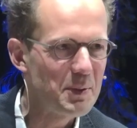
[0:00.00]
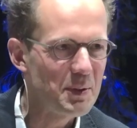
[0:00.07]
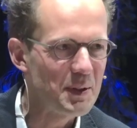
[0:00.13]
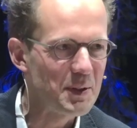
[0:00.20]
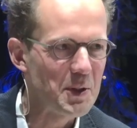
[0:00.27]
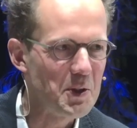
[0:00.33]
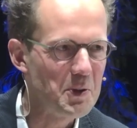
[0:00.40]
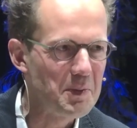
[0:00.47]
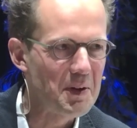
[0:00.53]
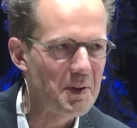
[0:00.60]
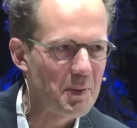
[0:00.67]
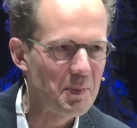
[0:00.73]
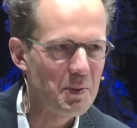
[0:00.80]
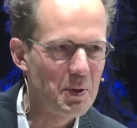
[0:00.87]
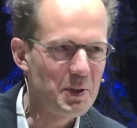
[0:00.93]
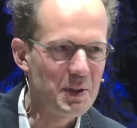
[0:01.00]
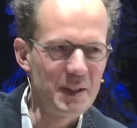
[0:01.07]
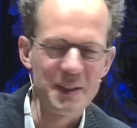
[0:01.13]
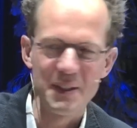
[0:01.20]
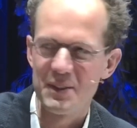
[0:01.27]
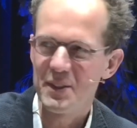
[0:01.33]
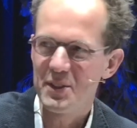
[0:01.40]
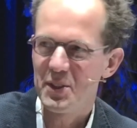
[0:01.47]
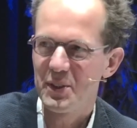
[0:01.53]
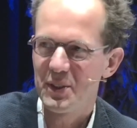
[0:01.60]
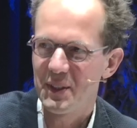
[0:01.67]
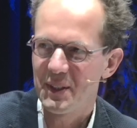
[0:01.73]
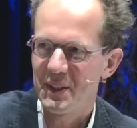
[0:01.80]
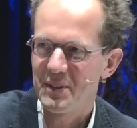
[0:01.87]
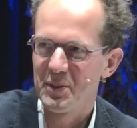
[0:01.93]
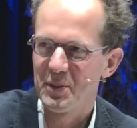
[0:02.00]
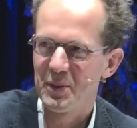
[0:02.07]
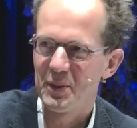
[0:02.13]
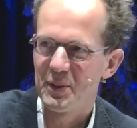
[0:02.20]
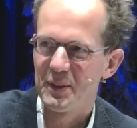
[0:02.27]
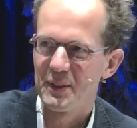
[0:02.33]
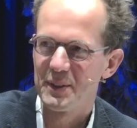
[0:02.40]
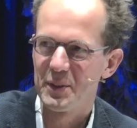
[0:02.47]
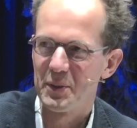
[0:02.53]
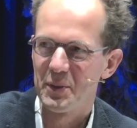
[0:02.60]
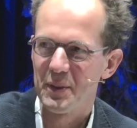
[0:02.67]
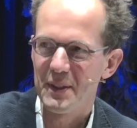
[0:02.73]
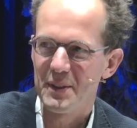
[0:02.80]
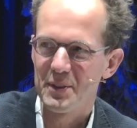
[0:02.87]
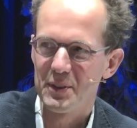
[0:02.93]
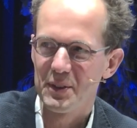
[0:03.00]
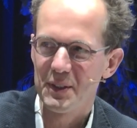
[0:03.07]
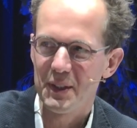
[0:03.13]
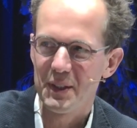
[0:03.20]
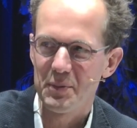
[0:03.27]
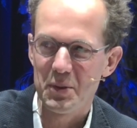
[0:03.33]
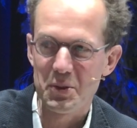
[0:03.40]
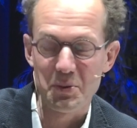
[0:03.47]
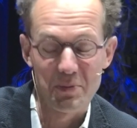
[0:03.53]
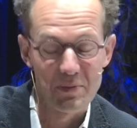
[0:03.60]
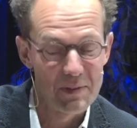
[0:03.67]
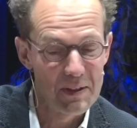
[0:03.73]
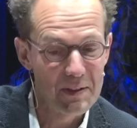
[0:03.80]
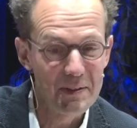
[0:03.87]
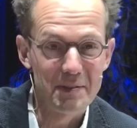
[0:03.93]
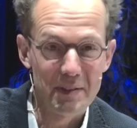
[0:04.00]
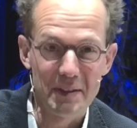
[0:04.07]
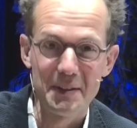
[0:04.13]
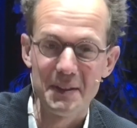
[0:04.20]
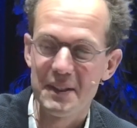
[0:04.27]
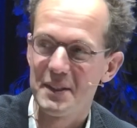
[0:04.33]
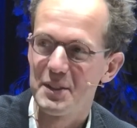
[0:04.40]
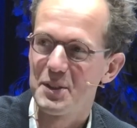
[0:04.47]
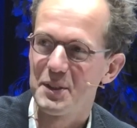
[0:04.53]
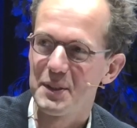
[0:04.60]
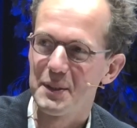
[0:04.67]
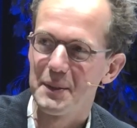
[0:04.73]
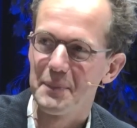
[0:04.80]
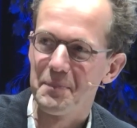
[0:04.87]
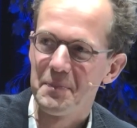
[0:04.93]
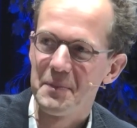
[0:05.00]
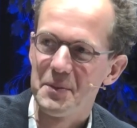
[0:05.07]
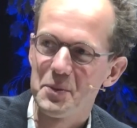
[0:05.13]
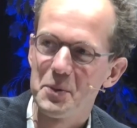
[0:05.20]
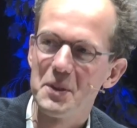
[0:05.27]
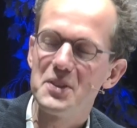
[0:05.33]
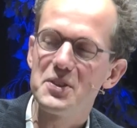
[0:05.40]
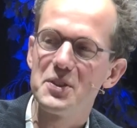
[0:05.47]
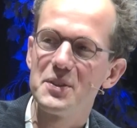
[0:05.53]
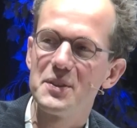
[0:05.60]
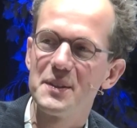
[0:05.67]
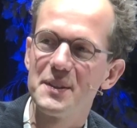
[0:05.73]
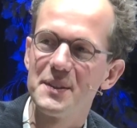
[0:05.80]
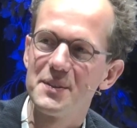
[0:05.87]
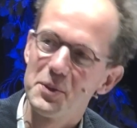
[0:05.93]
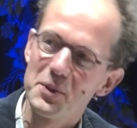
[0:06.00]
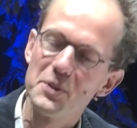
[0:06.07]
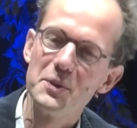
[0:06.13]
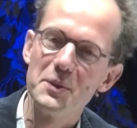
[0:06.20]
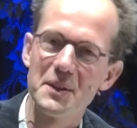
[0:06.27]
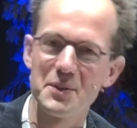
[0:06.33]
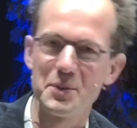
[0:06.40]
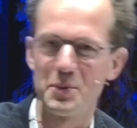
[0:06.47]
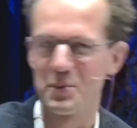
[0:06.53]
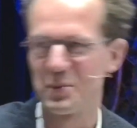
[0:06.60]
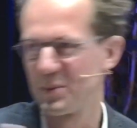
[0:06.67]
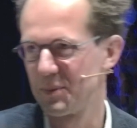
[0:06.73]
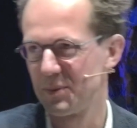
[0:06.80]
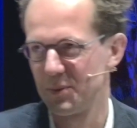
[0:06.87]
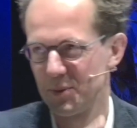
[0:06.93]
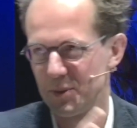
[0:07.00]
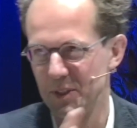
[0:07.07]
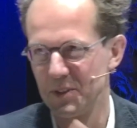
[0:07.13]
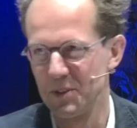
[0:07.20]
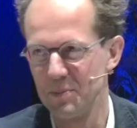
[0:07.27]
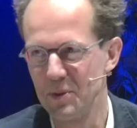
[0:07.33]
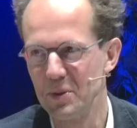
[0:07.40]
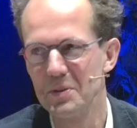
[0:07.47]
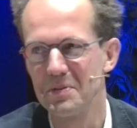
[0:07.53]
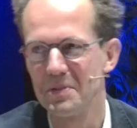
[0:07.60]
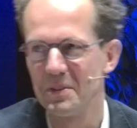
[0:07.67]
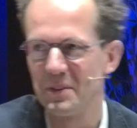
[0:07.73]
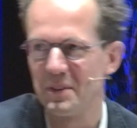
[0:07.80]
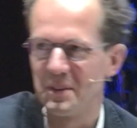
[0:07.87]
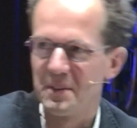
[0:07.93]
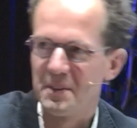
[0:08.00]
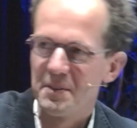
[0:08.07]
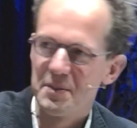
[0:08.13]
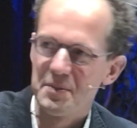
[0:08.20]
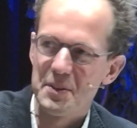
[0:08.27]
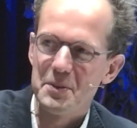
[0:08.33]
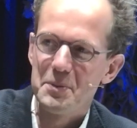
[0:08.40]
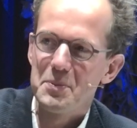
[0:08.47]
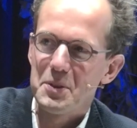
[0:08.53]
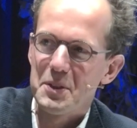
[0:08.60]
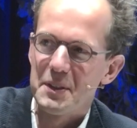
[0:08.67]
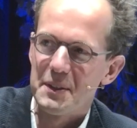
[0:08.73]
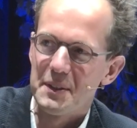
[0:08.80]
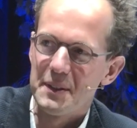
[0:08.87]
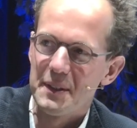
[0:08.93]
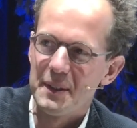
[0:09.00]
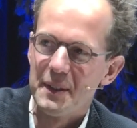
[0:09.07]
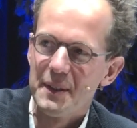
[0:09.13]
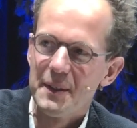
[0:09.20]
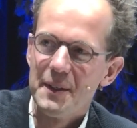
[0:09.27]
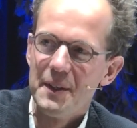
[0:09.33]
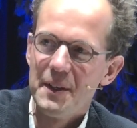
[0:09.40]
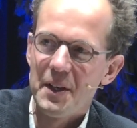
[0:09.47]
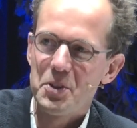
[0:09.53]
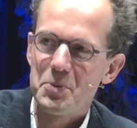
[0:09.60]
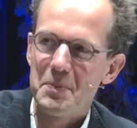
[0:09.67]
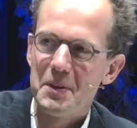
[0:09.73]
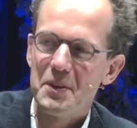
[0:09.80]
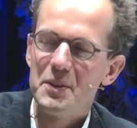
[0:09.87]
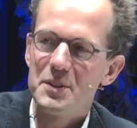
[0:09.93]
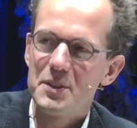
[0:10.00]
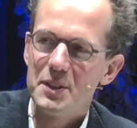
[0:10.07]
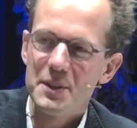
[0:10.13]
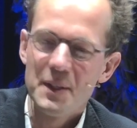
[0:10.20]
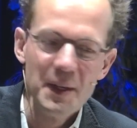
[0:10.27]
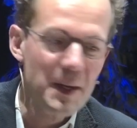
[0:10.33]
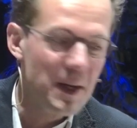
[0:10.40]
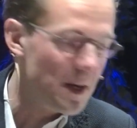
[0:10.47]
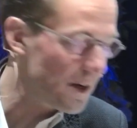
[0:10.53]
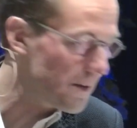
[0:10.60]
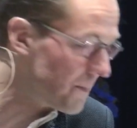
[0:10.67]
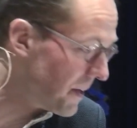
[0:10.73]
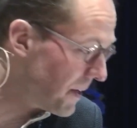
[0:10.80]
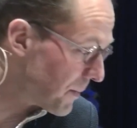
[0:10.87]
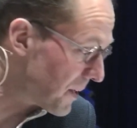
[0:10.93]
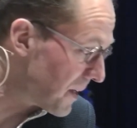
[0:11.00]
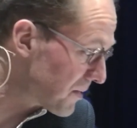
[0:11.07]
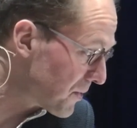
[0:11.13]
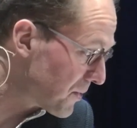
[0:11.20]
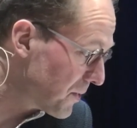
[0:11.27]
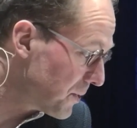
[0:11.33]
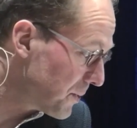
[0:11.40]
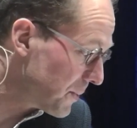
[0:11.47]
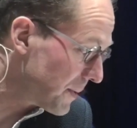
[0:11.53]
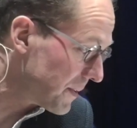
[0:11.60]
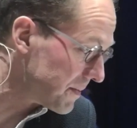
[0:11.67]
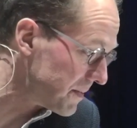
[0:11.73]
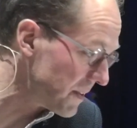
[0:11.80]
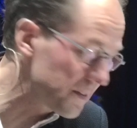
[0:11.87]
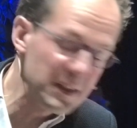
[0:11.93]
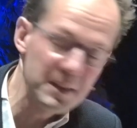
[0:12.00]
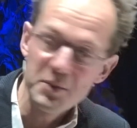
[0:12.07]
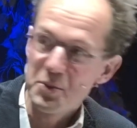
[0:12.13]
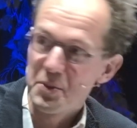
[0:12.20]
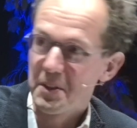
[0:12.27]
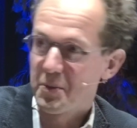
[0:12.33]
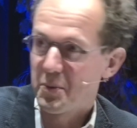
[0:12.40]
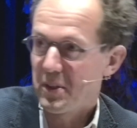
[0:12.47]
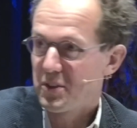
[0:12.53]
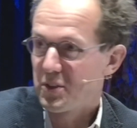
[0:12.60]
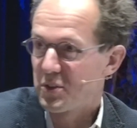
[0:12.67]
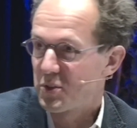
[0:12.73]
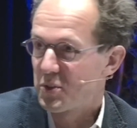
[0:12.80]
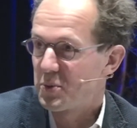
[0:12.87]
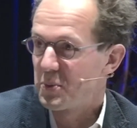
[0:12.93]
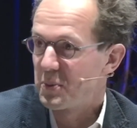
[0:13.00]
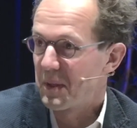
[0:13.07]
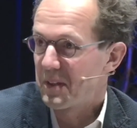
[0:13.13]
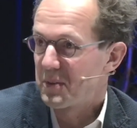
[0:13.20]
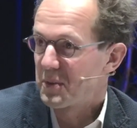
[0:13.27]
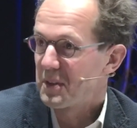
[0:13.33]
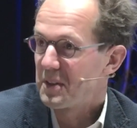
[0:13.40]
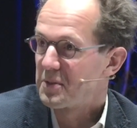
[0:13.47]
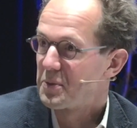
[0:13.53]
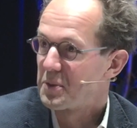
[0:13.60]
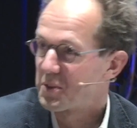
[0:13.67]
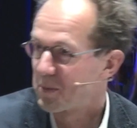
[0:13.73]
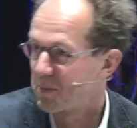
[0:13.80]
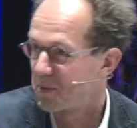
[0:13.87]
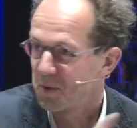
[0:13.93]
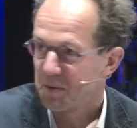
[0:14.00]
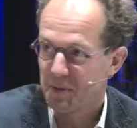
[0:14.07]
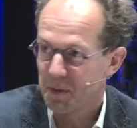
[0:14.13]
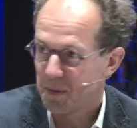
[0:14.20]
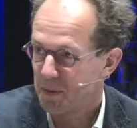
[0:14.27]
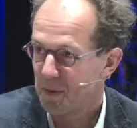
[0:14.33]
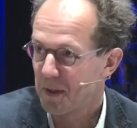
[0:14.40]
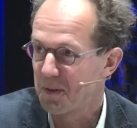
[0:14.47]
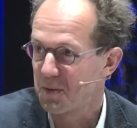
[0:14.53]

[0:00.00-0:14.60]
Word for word: at home are applauding uh, digitally for your uh, your great talk. It was very, very nice uh, to listen to you and to to see your beautiful uh, films and uh, experiences. Um, we have a few very interesting questions to round off, which are beautiful round